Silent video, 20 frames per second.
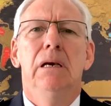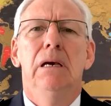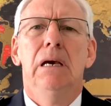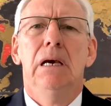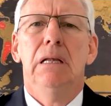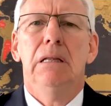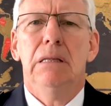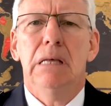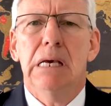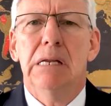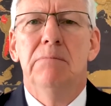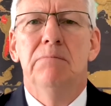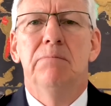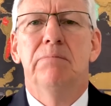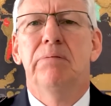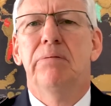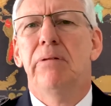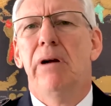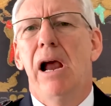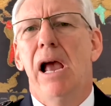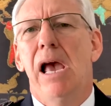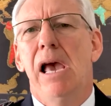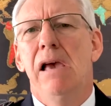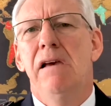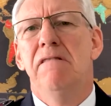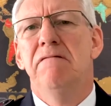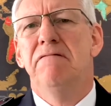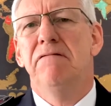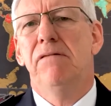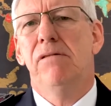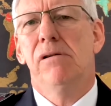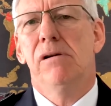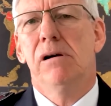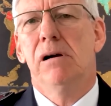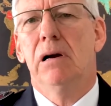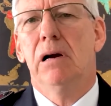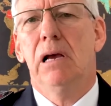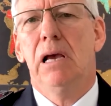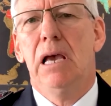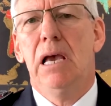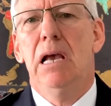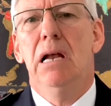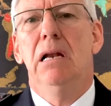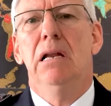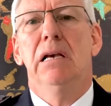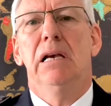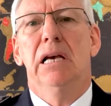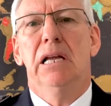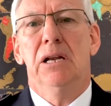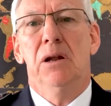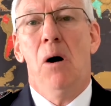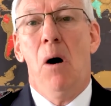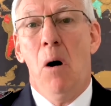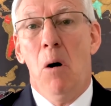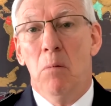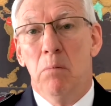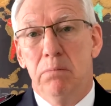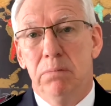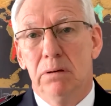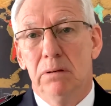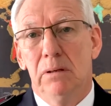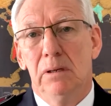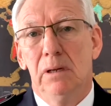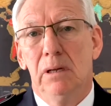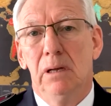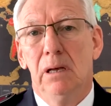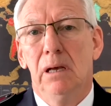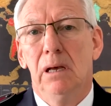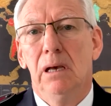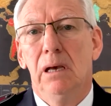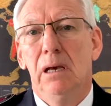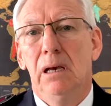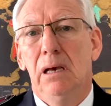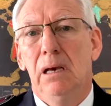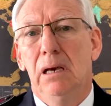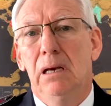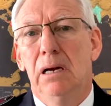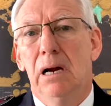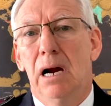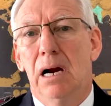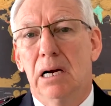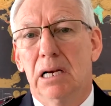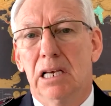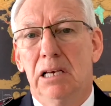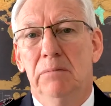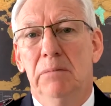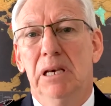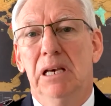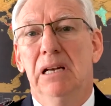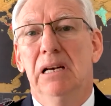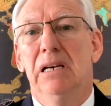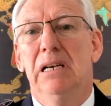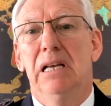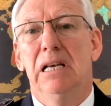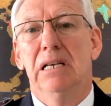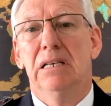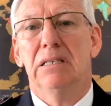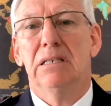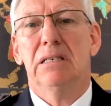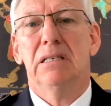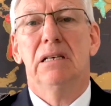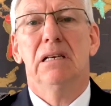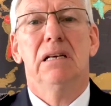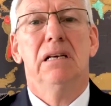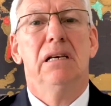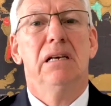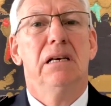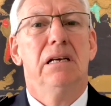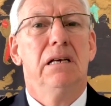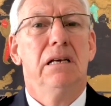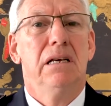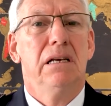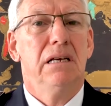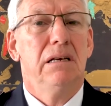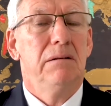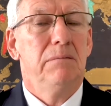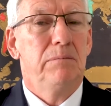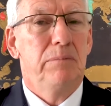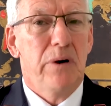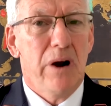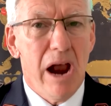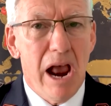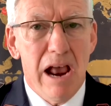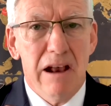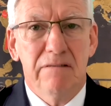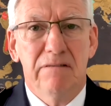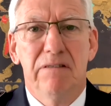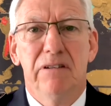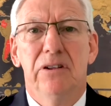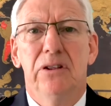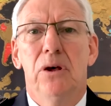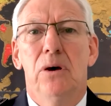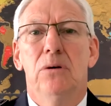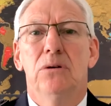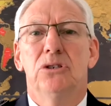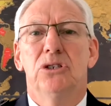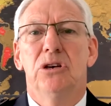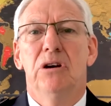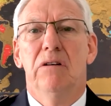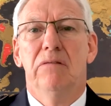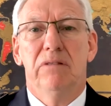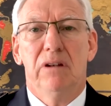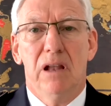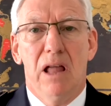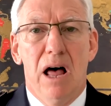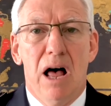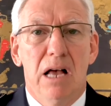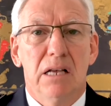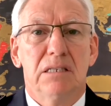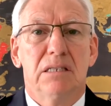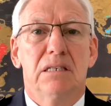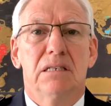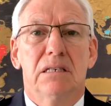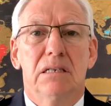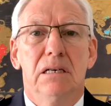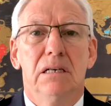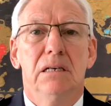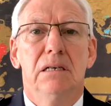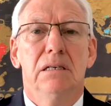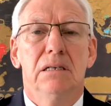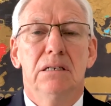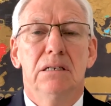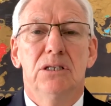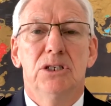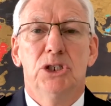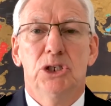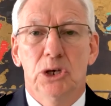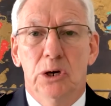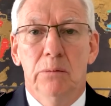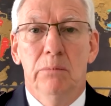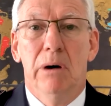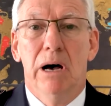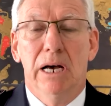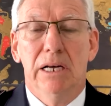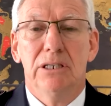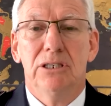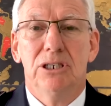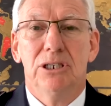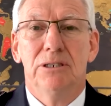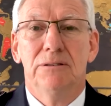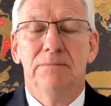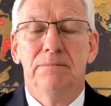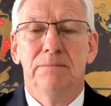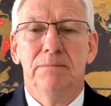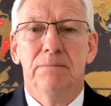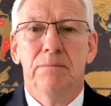And then pray for healing and hope in our communities, praying for those who have lost so much.